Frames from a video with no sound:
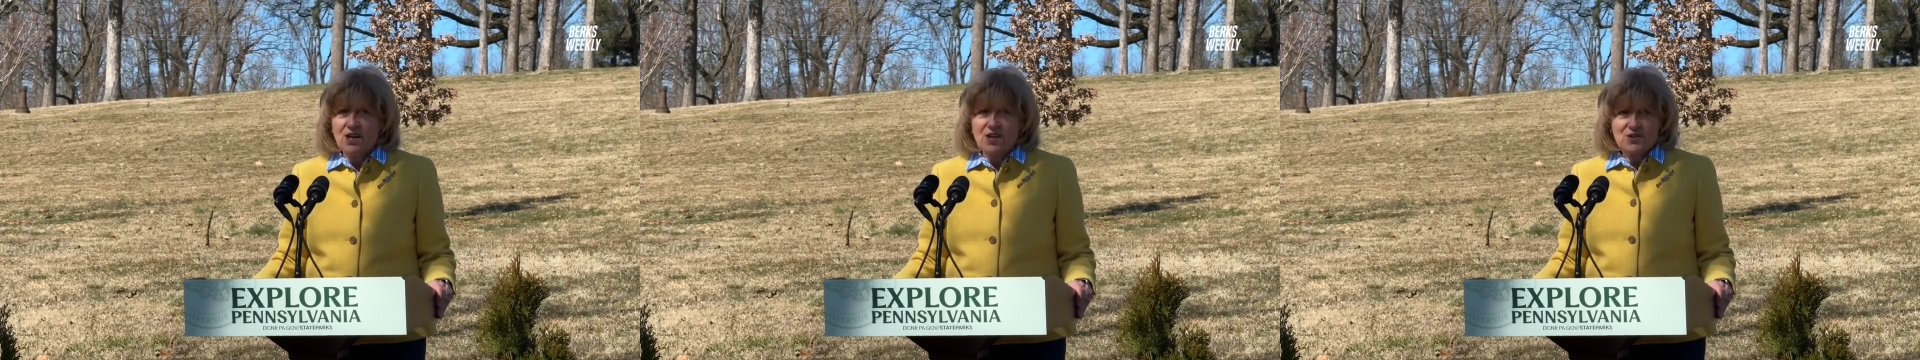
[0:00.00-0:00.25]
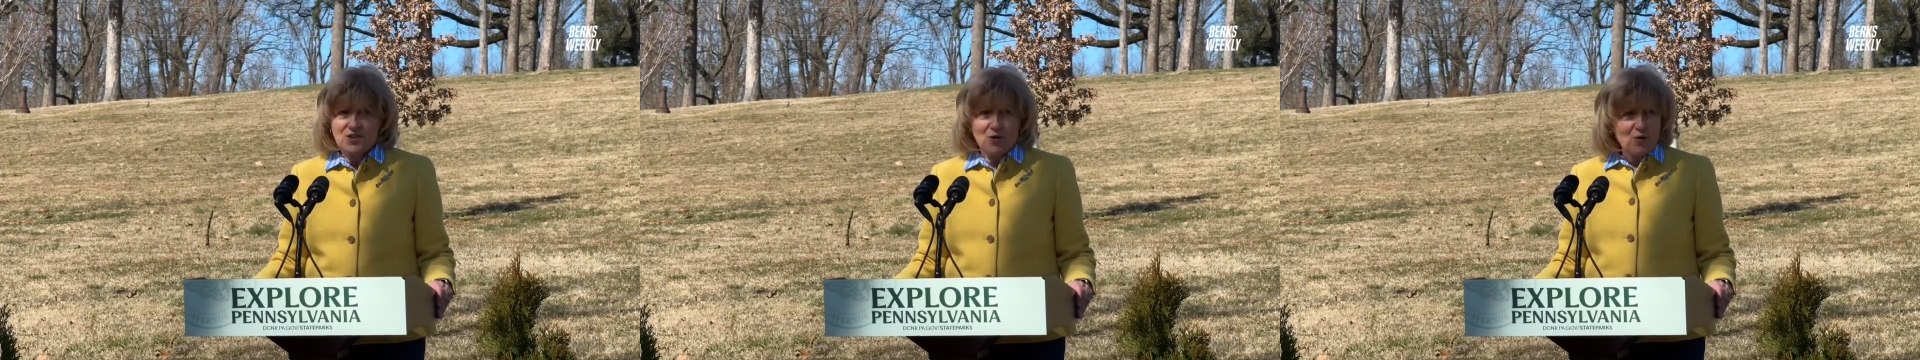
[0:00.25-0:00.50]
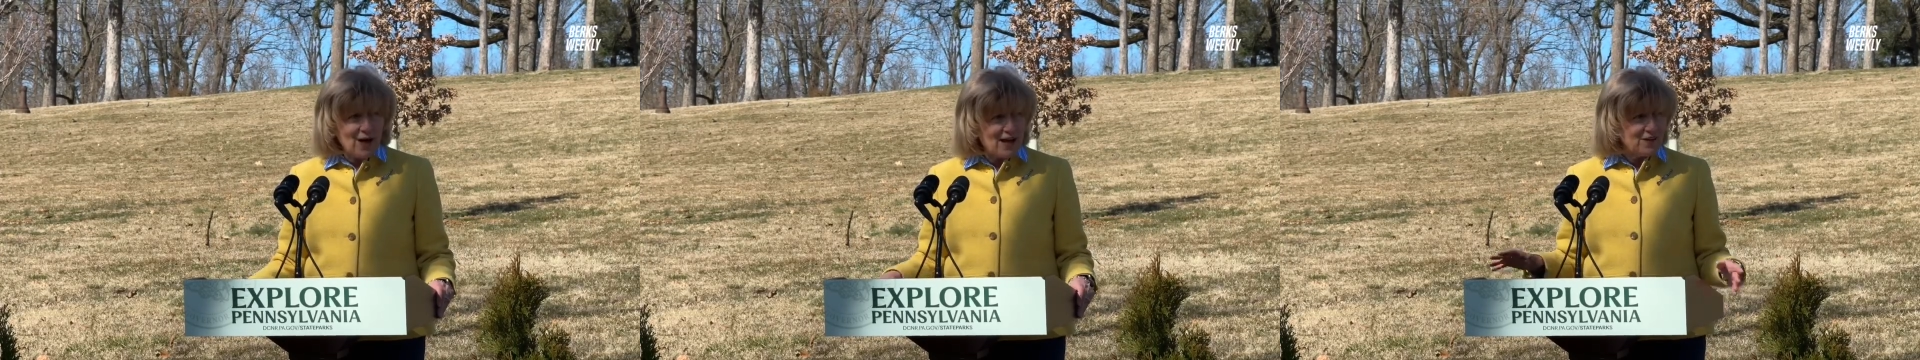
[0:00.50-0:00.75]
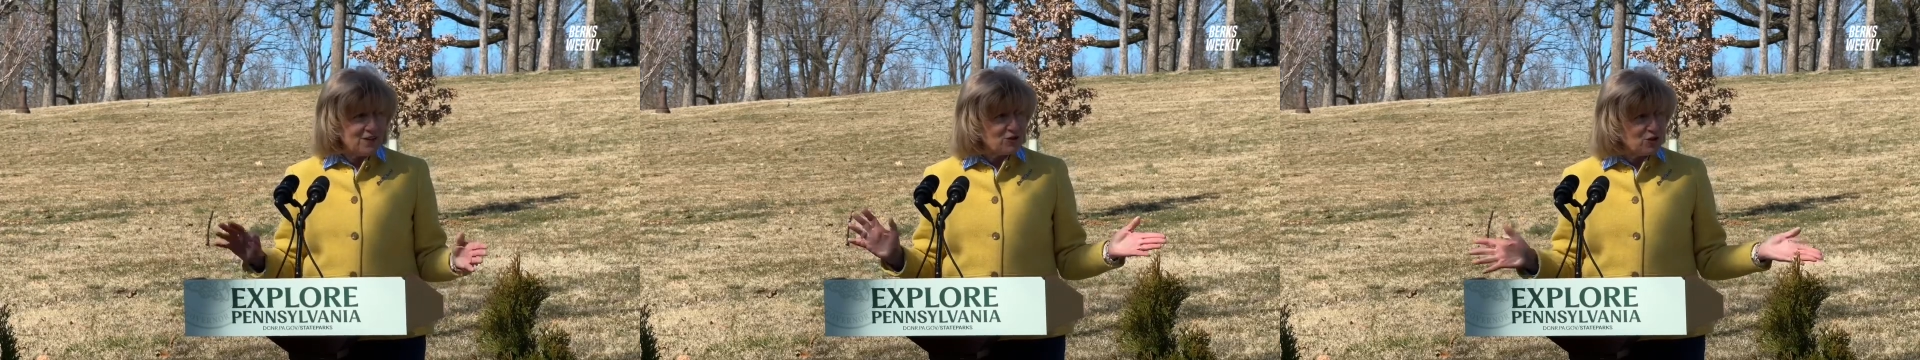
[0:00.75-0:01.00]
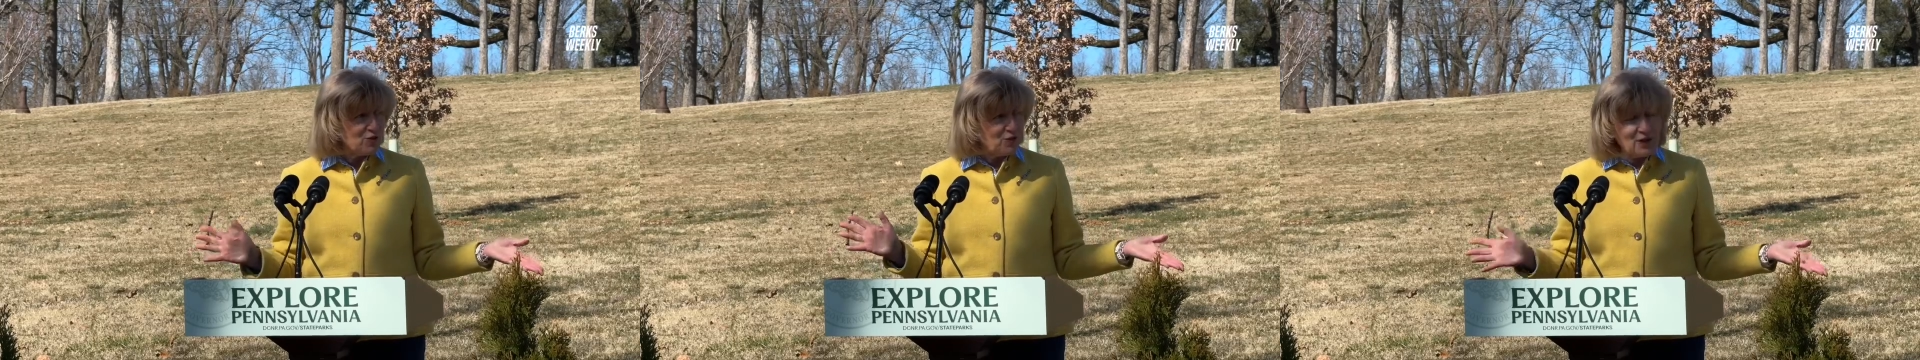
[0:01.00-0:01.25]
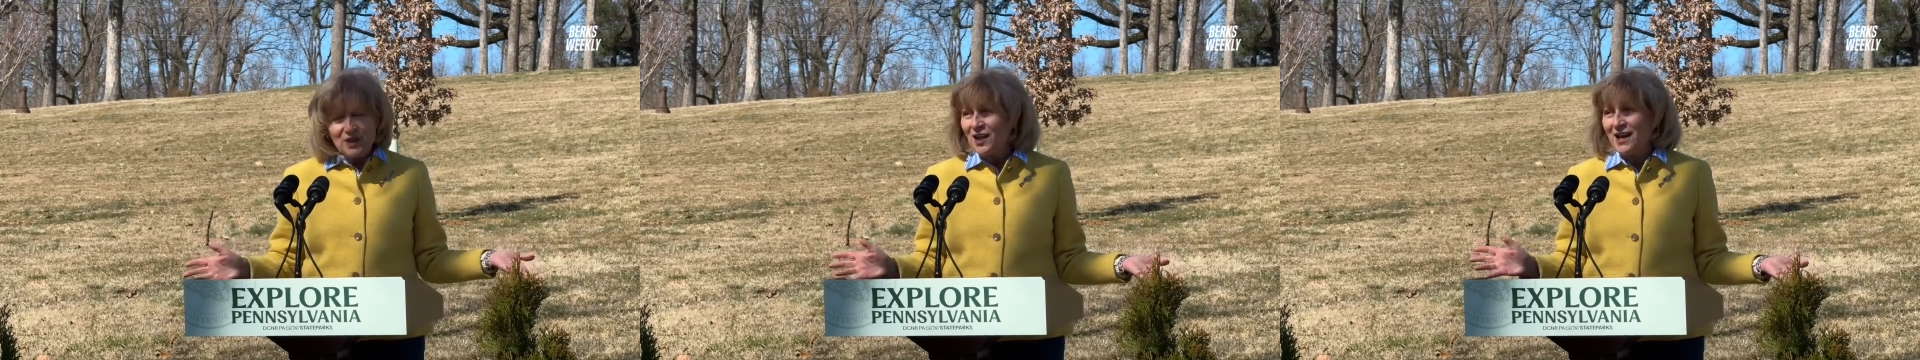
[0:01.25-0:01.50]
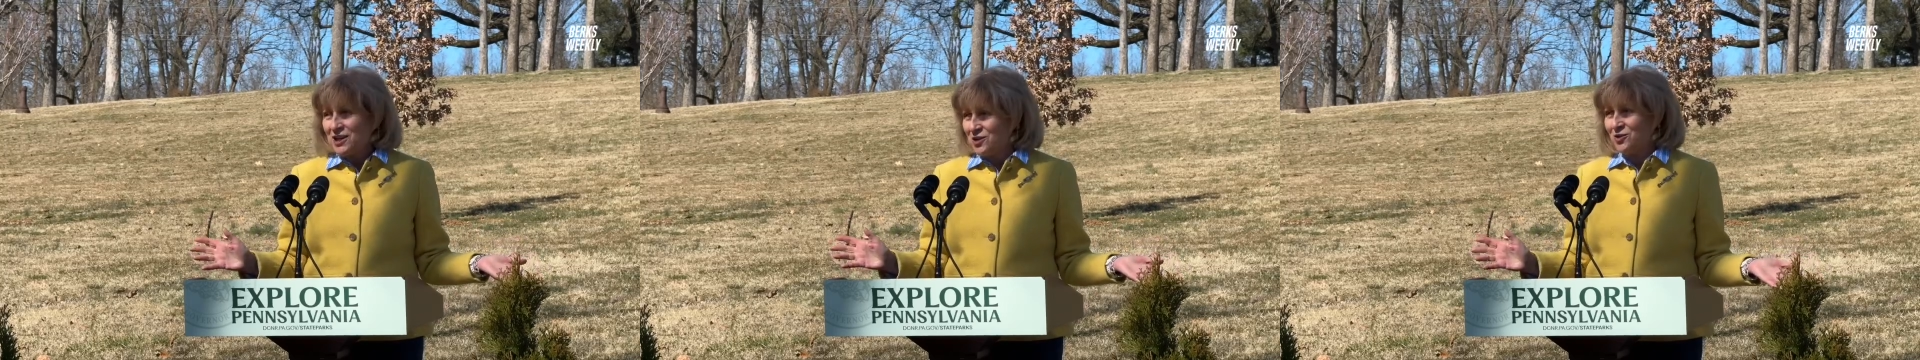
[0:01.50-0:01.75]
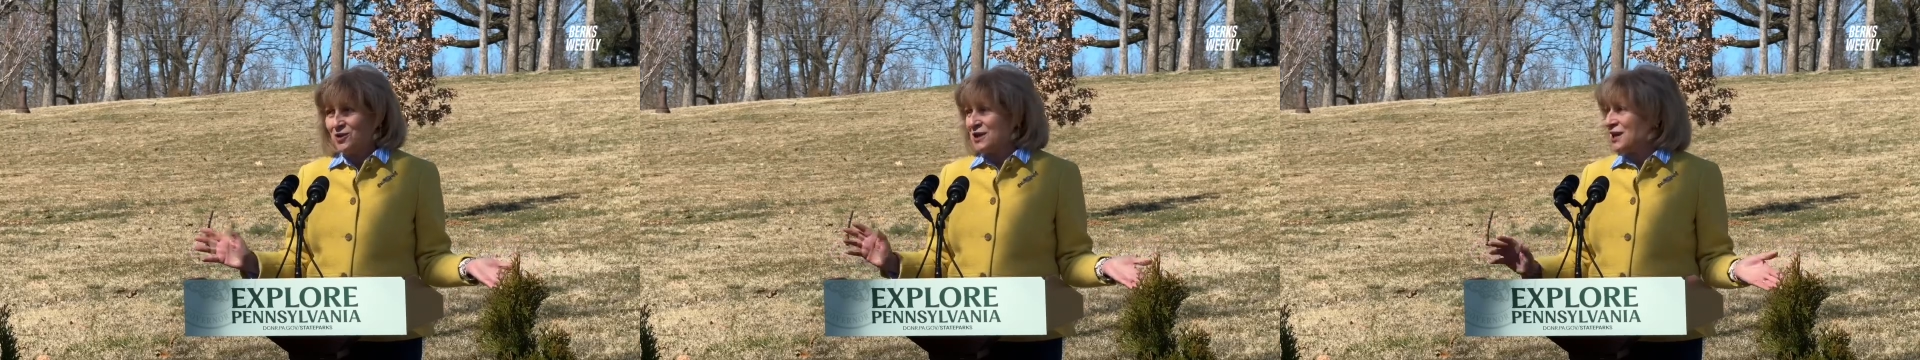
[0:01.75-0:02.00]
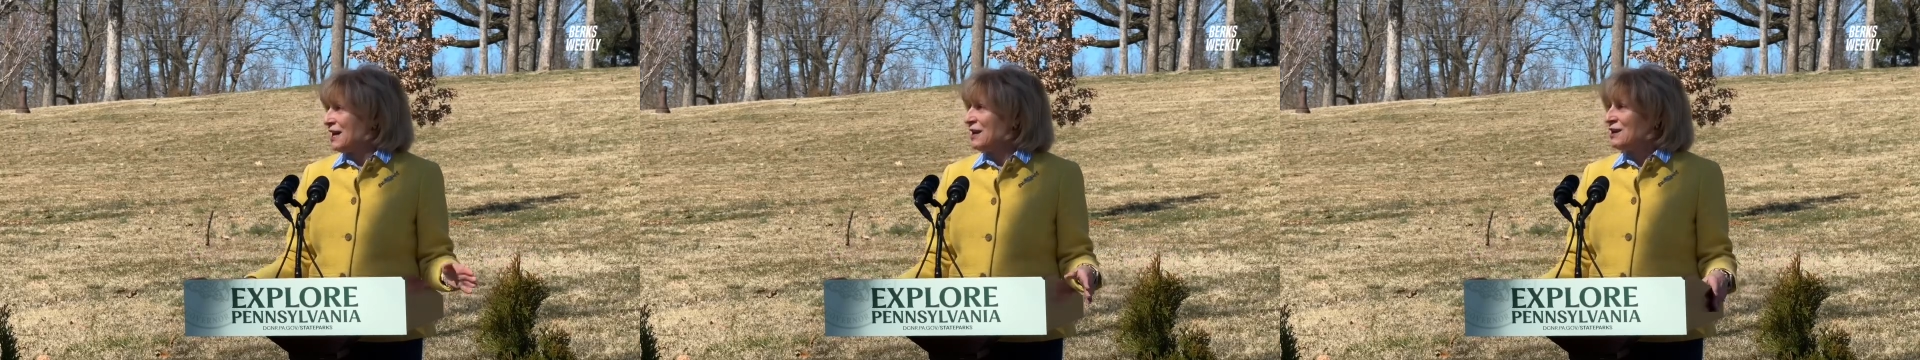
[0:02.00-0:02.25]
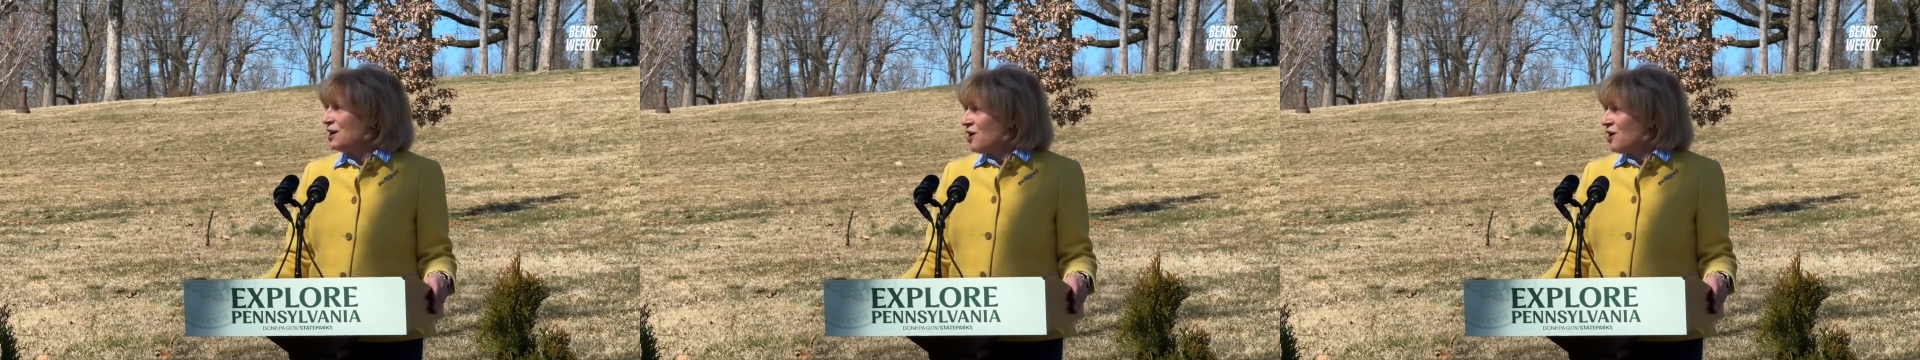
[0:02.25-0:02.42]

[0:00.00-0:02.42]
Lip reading: So while that you feel like you're in a